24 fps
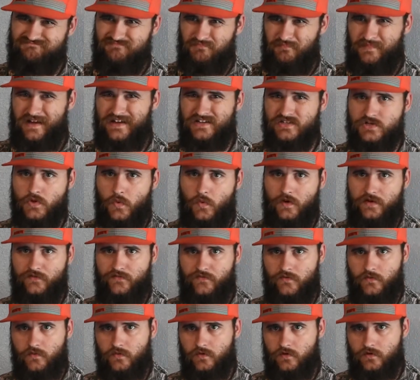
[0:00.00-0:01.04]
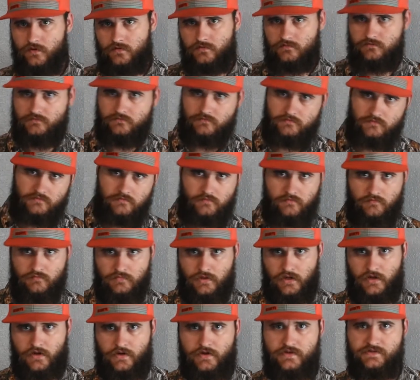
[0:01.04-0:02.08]
about 24
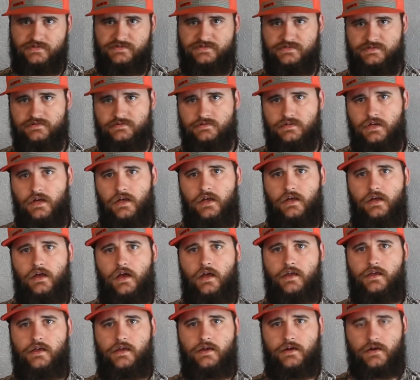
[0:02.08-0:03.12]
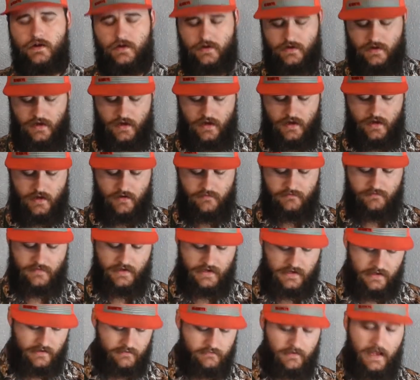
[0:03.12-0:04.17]
burgers a year,
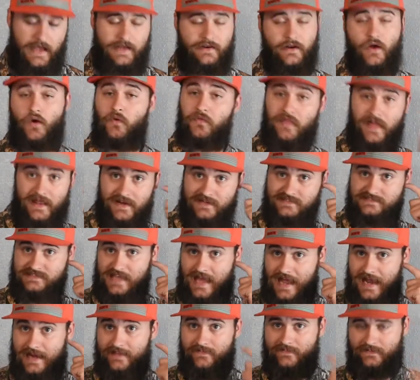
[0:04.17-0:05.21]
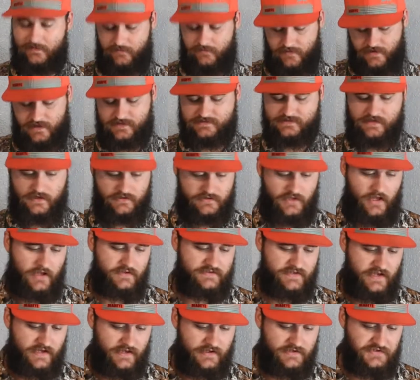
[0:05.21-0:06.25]
and I know that exactly because I'll
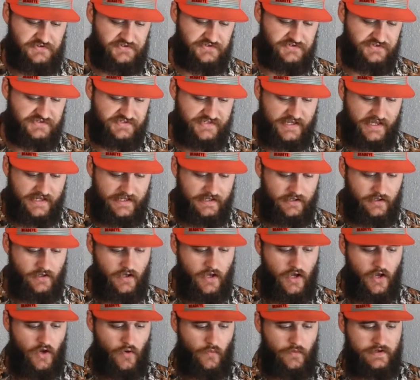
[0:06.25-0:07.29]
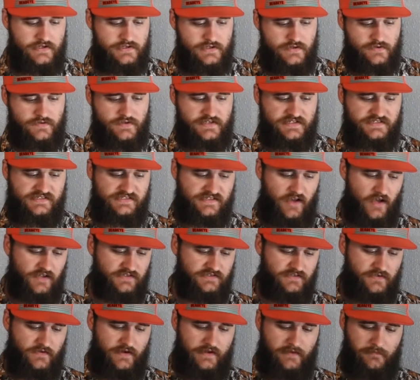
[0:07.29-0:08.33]
tell you in just a second. This is
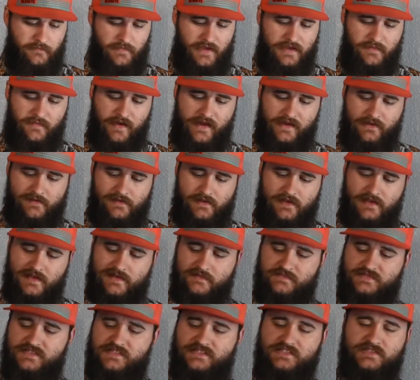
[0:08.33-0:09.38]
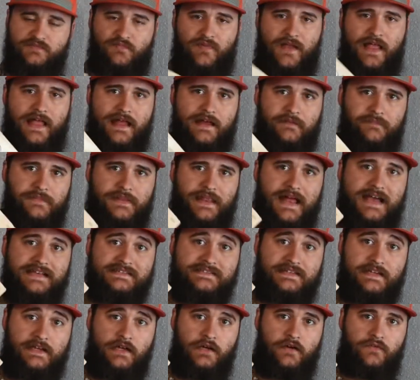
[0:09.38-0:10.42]
also made by LEMs. This is
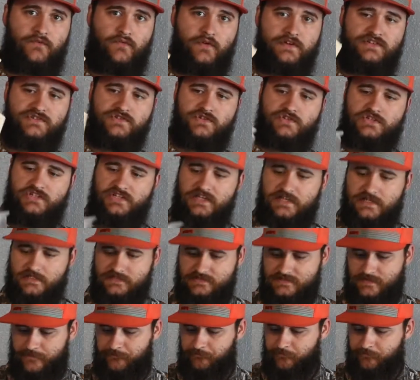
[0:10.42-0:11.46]
plastic freezer sheets.